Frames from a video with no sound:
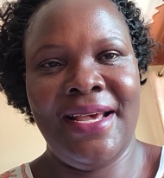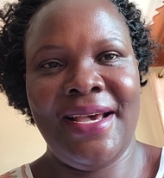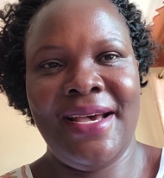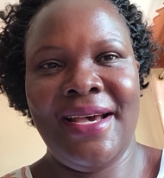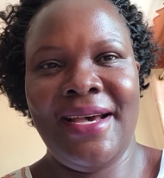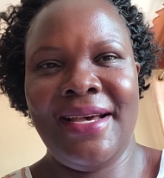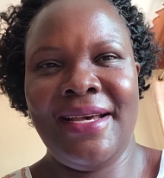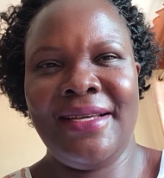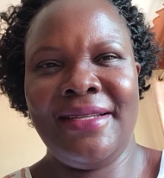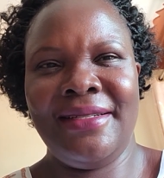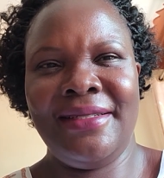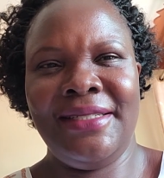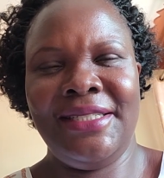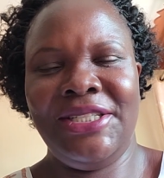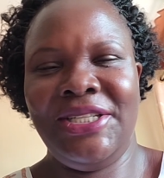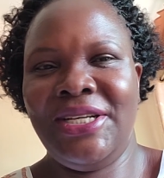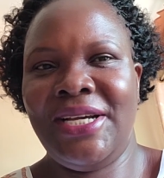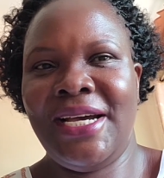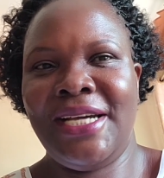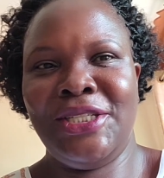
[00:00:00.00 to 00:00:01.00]
And
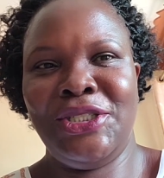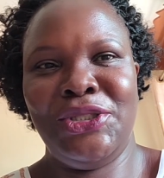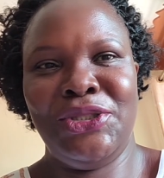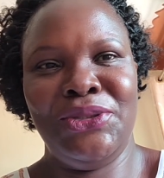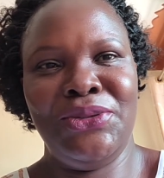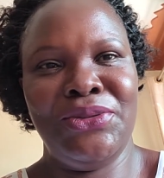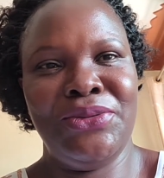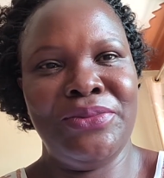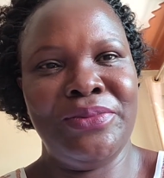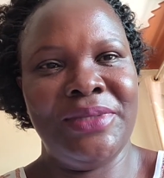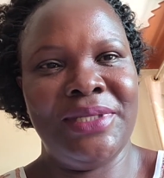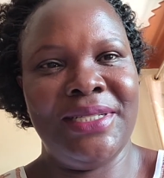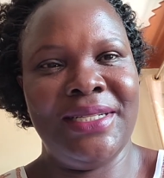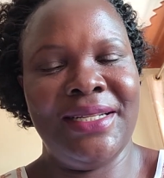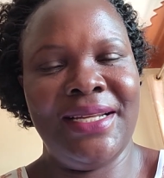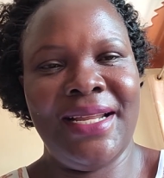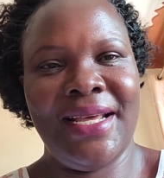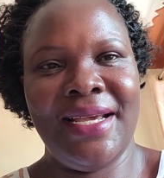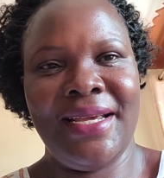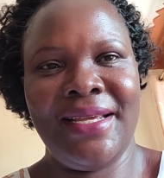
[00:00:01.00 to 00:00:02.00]
she assumed,
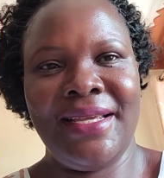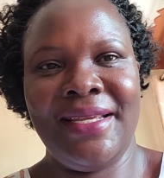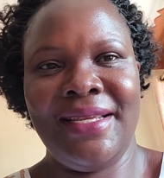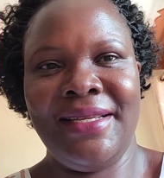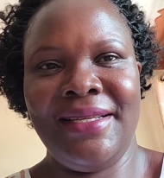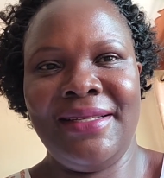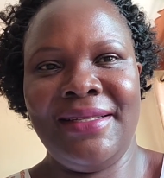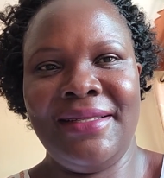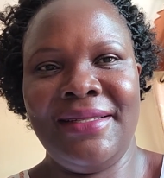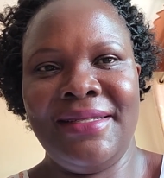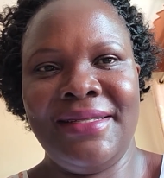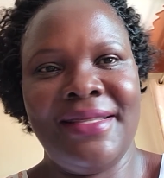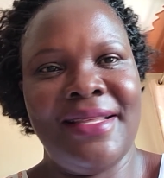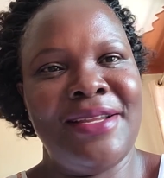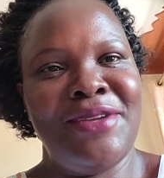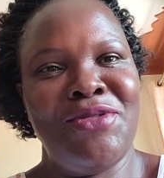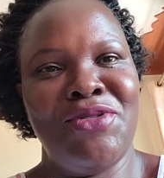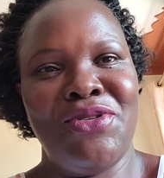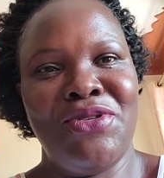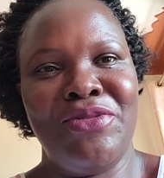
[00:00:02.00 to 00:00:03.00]
like is the
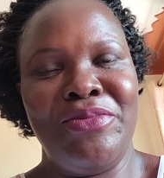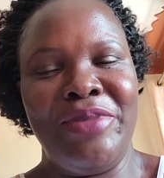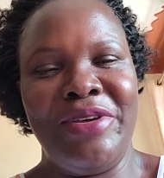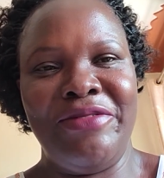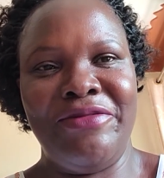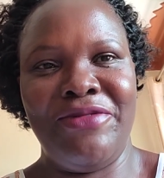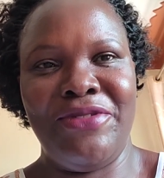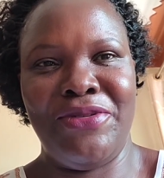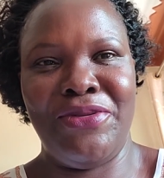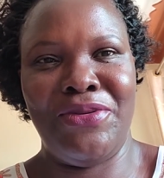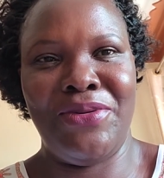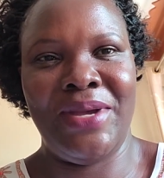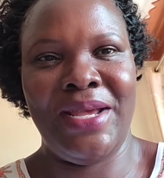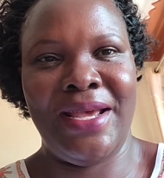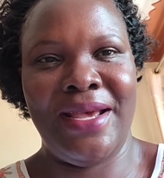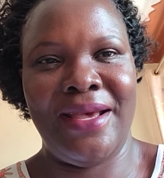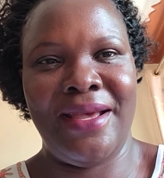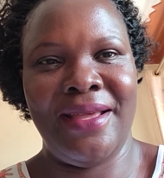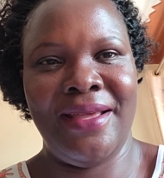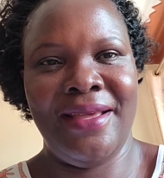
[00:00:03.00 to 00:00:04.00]
norm
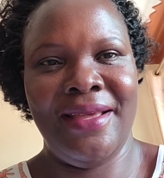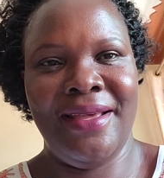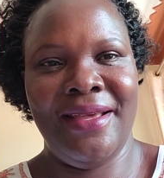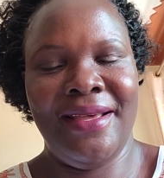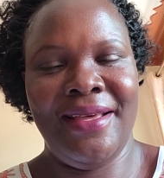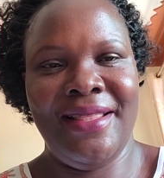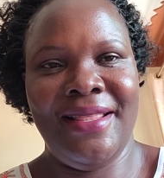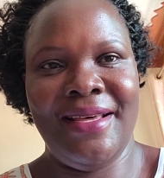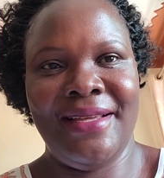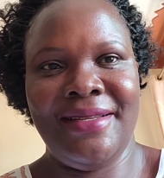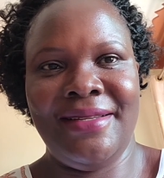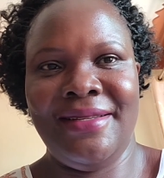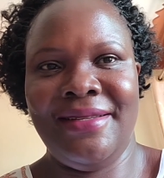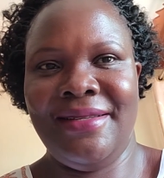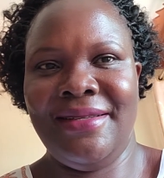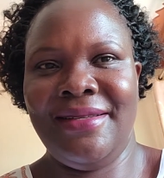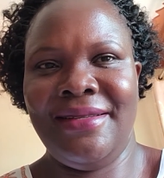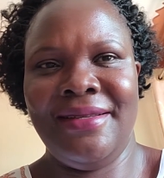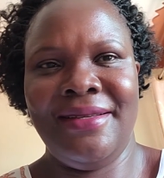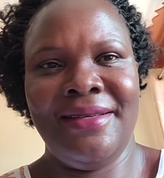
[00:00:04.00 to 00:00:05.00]
everywhere,
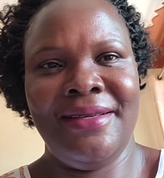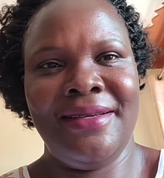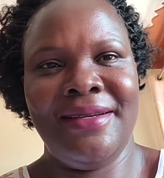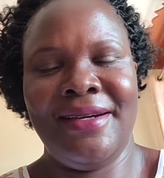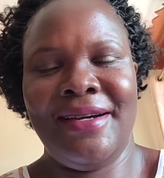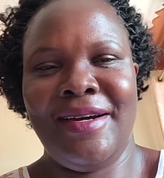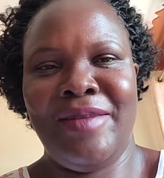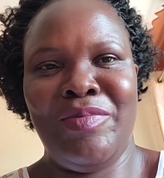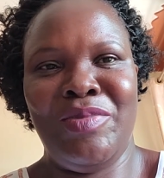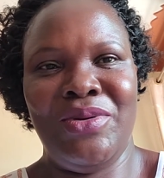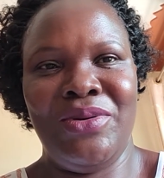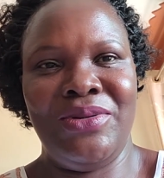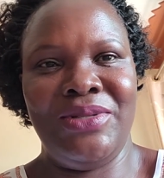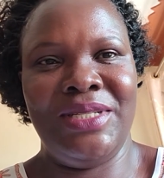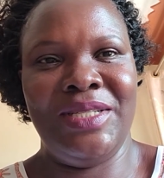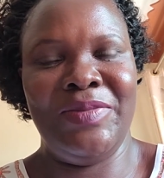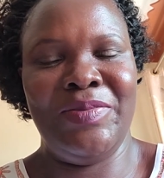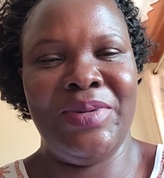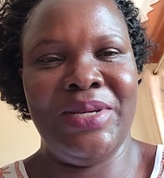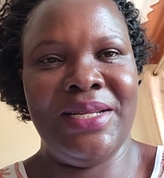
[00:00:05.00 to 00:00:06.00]
that
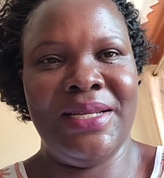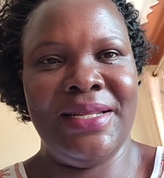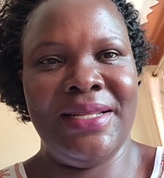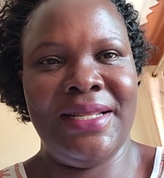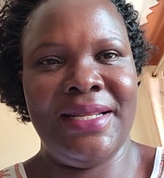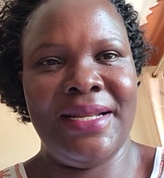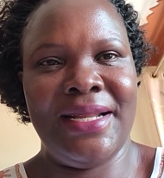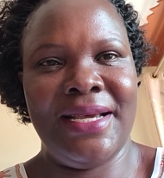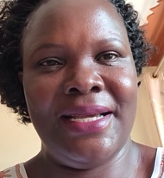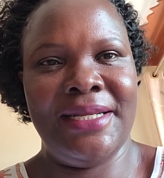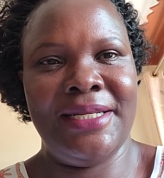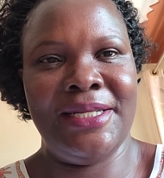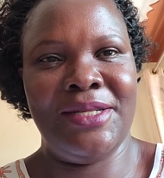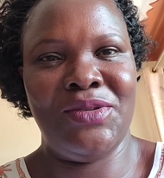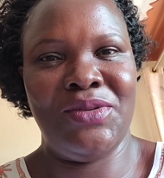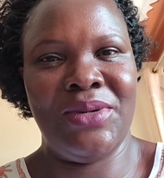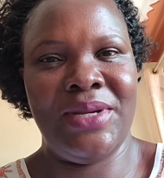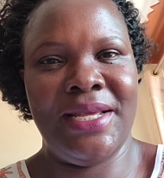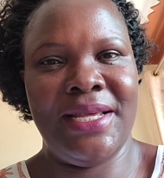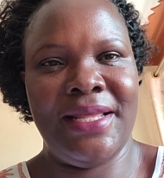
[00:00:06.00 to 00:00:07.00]
couples spend the night
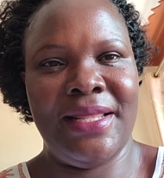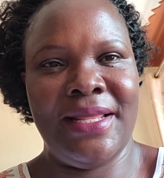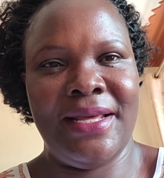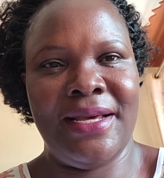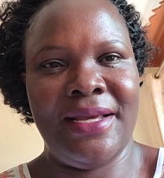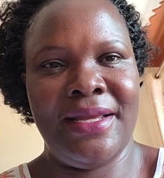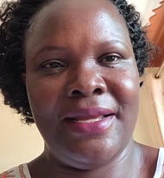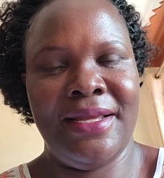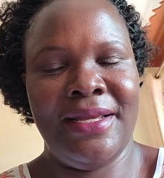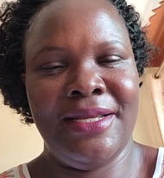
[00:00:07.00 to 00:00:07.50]
together.